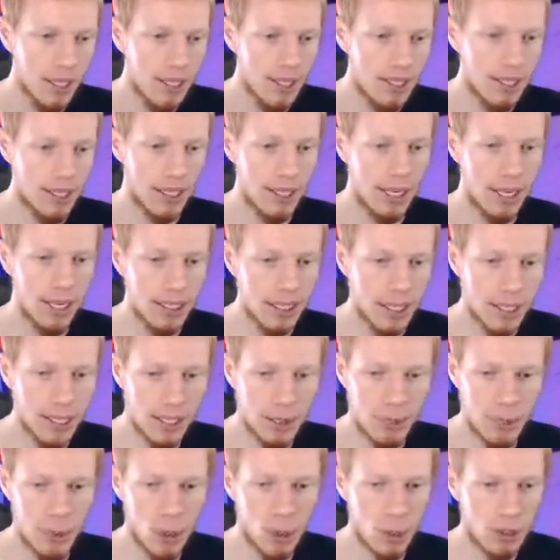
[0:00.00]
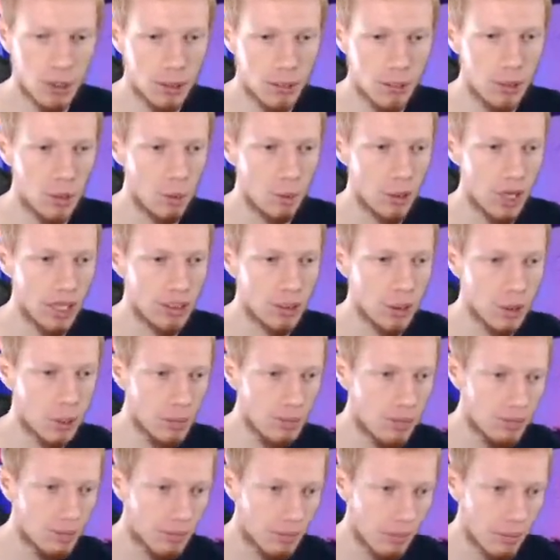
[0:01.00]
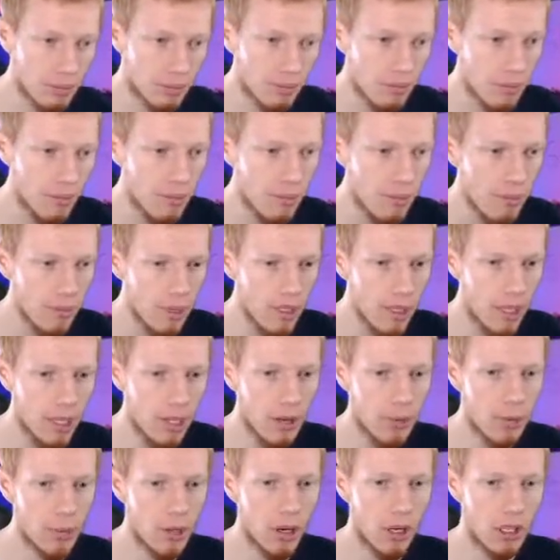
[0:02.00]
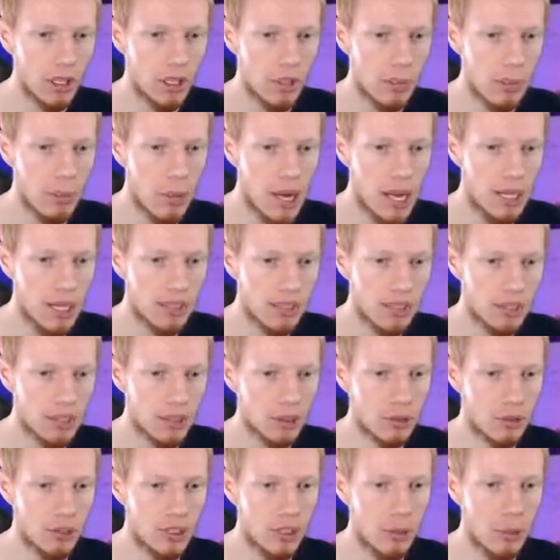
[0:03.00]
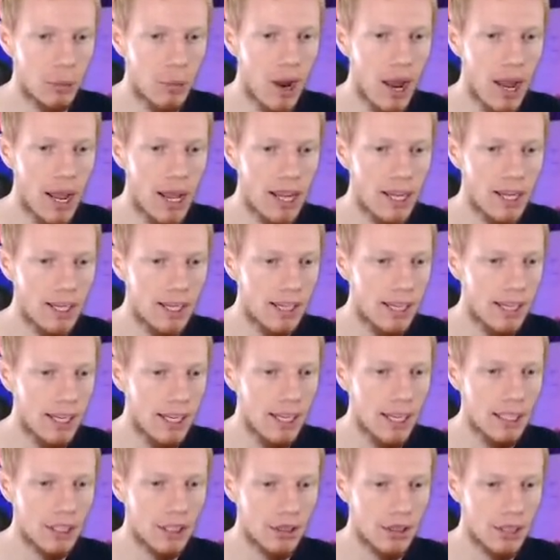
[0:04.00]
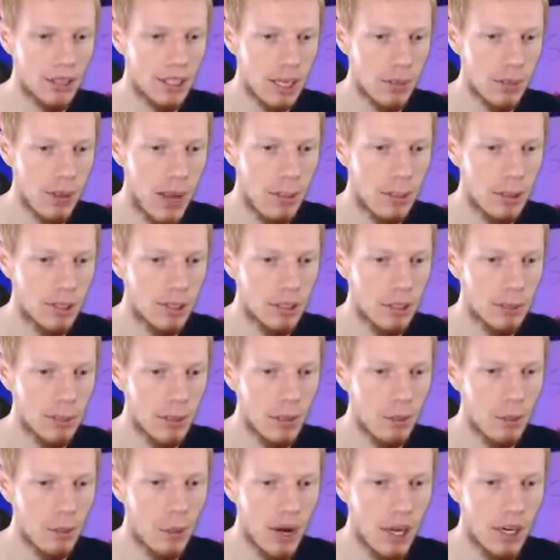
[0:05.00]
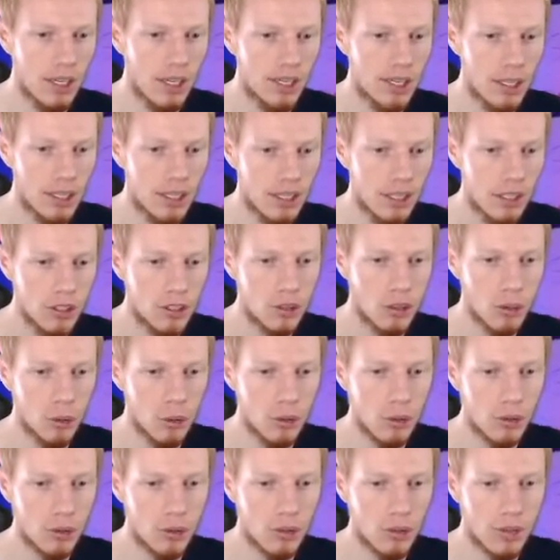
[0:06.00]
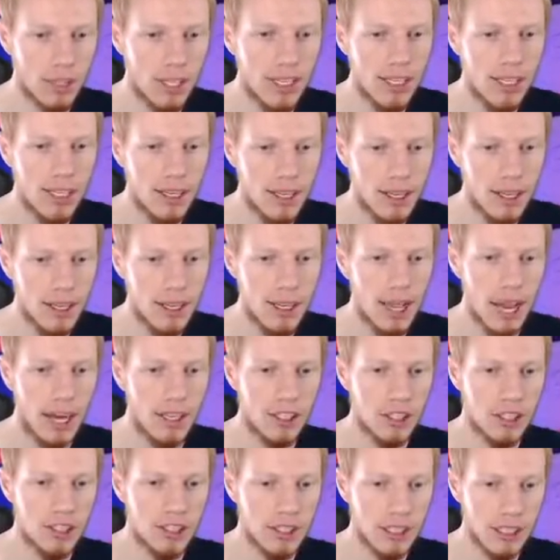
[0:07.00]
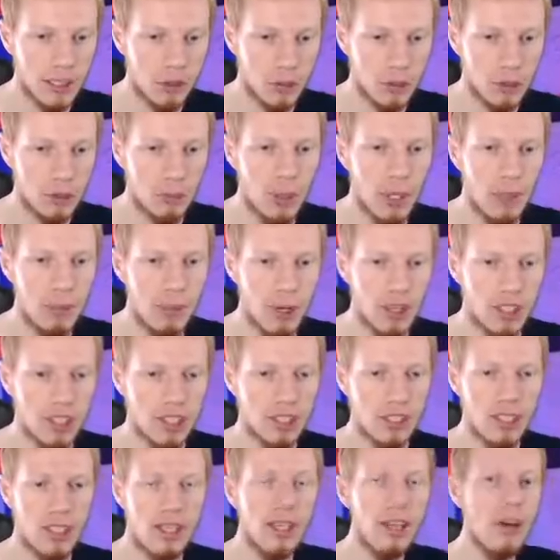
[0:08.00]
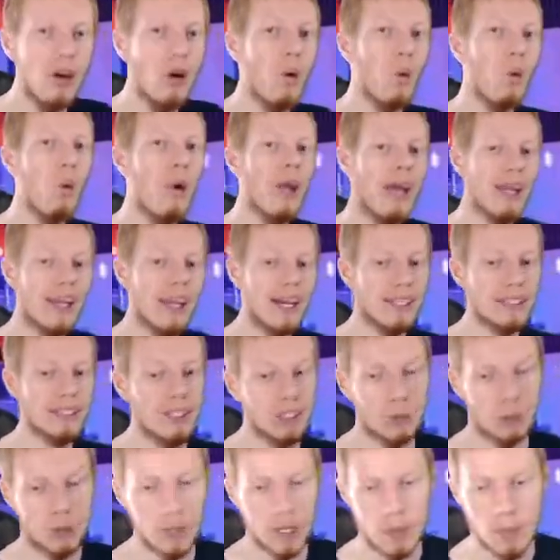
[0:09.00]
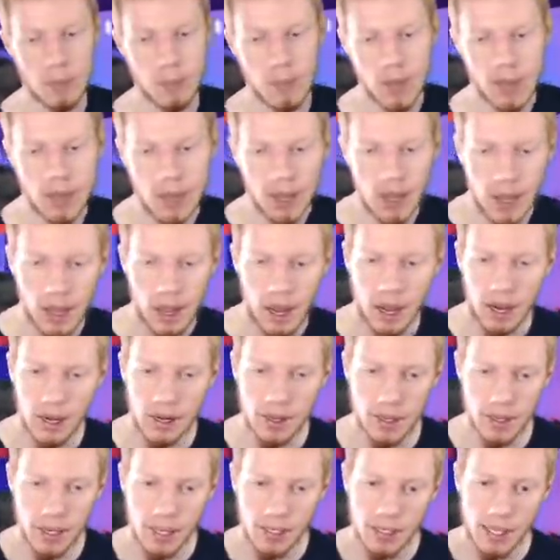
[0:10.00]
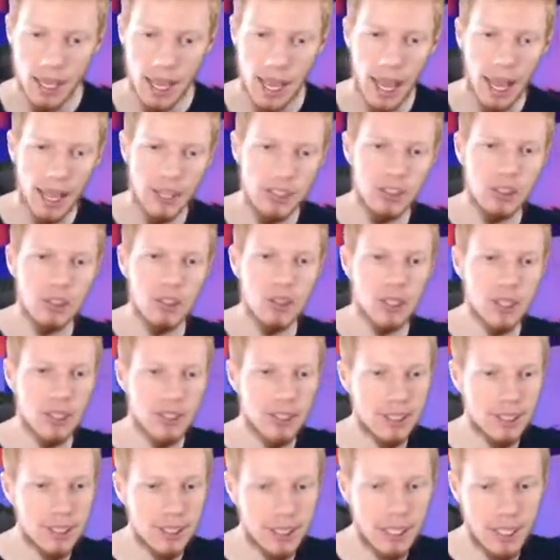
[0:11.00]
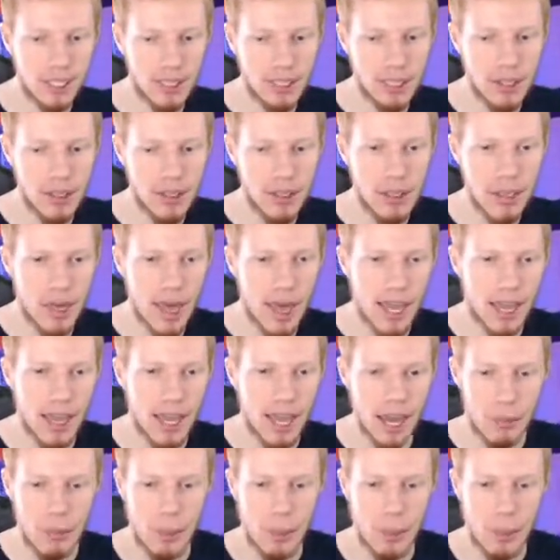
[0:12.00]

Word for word: Yeah, again, get the ball to Bill Russell. Going to pass and screen away. He's going to come up a little bit. One, two, three. and you can see the little speed burst. We are getting to the rim, and uh, yeah, as you can see, they are